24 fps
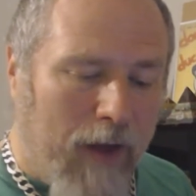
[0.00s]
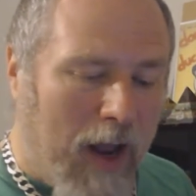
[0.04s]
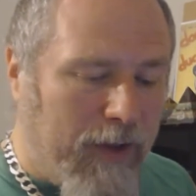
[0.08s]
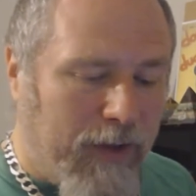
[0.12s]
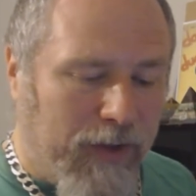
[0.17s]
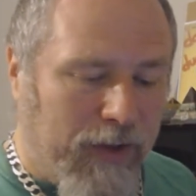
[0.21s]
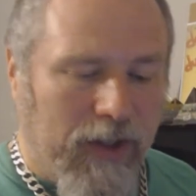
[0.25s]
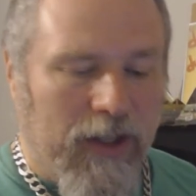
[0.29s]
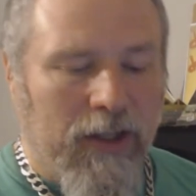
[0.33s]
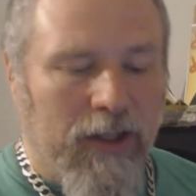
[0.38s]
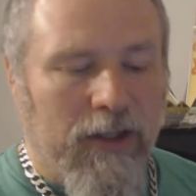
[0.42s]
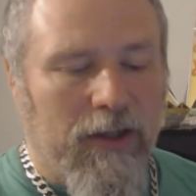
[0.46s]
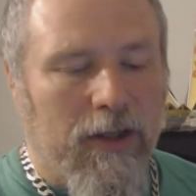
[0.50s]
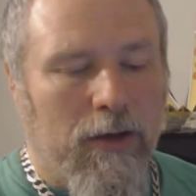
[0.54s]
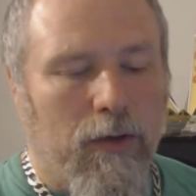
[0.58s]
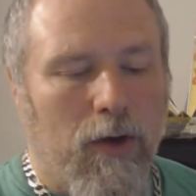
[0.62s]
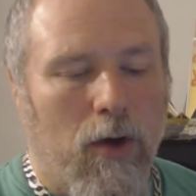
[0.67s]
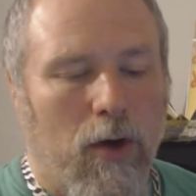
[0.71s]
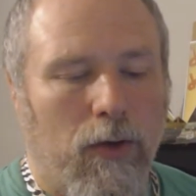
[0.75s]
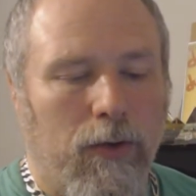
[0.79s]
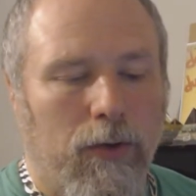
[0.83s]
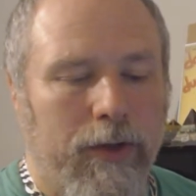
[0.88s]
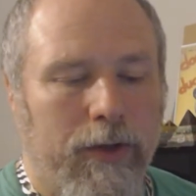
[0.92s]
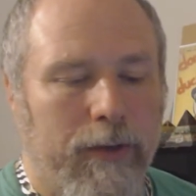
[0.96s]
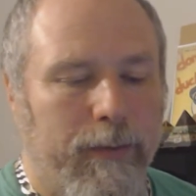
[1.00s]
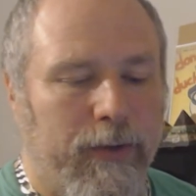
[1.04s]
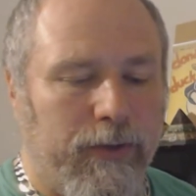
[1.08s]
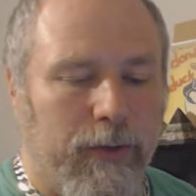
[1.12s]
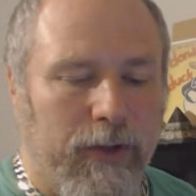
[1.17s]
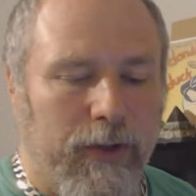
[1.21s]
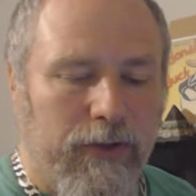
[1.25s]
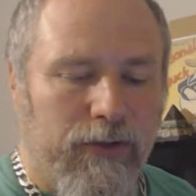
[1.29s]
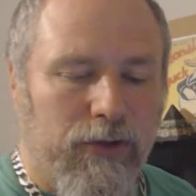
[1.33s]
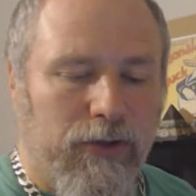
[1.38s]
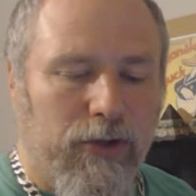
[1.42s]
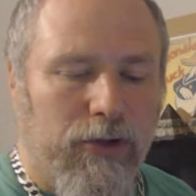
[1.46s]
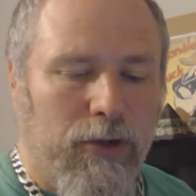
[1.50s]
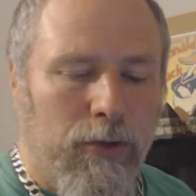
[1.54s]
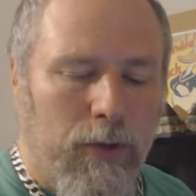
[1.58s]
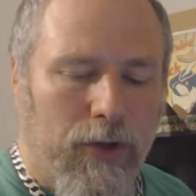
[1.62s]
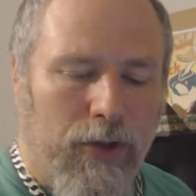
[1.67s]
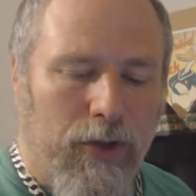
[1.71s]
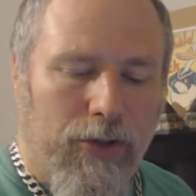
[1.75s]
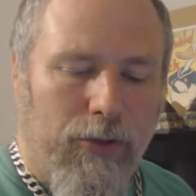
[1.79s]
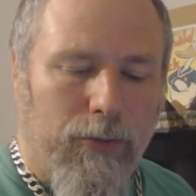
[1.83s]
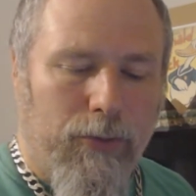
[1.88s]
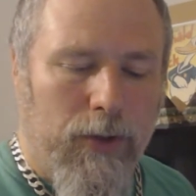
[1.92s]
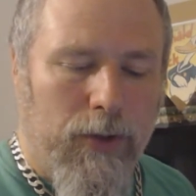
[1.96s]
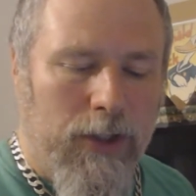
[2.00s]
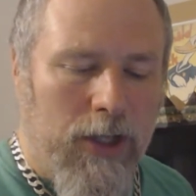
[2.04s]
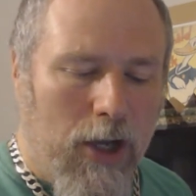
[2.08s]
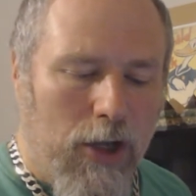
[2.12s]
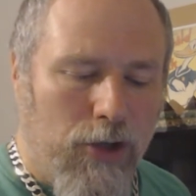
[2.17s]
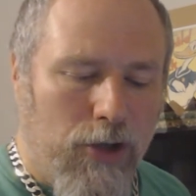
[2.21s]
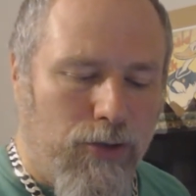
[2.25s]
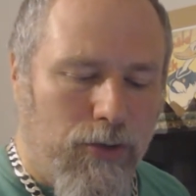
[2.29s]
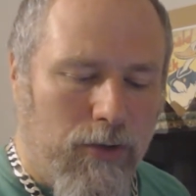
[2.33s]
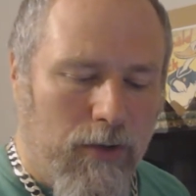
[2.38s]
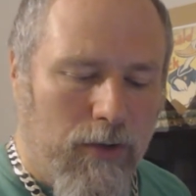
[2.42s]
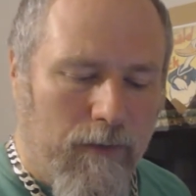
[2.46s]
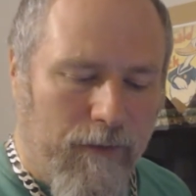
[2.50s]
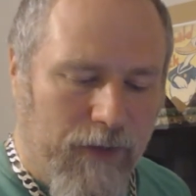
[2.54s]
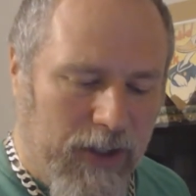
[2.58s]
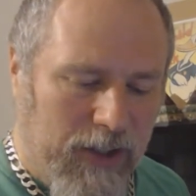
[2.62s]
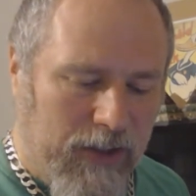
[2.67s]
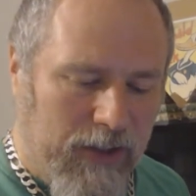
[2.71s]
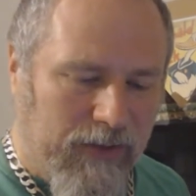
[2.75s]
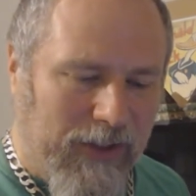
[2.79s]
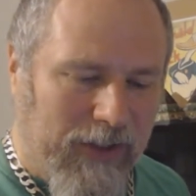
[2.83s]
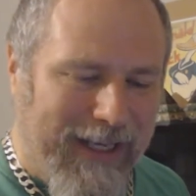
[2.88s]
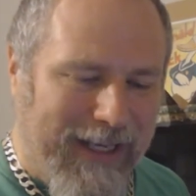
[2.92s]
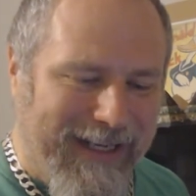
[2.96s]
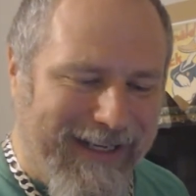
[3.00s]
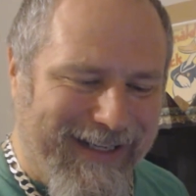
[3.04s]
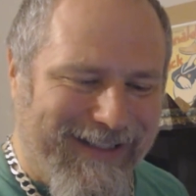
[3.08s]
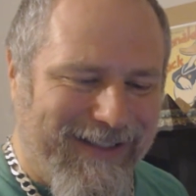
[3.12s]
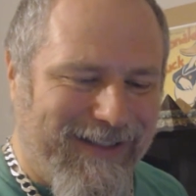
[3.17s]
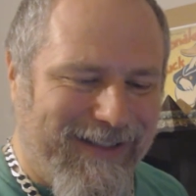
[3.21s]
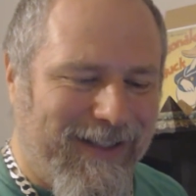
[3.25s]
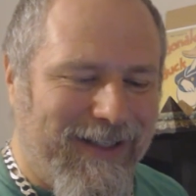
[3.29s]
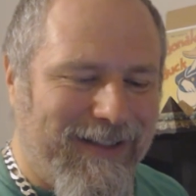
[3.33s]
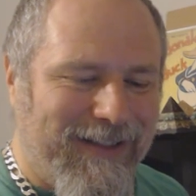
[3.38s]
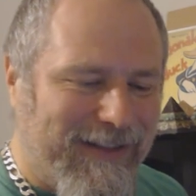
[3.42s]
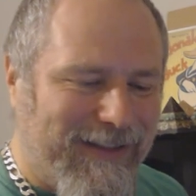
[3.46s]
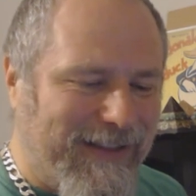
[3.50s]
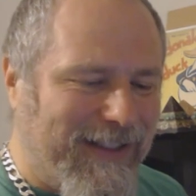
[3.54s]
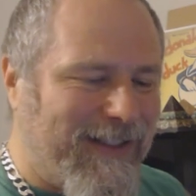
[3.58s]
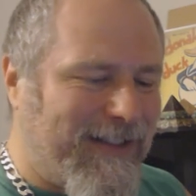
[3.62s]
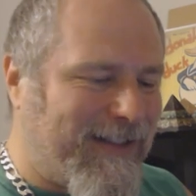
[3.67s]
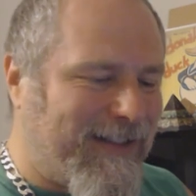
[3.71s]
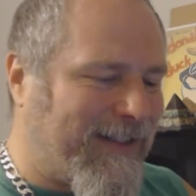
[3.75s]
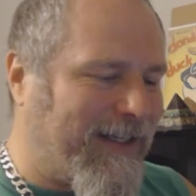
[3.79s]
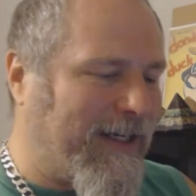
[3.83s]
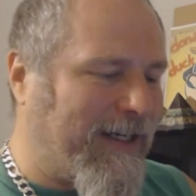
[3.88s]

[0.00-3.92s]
I think there are only between two and three hundred of these in existence,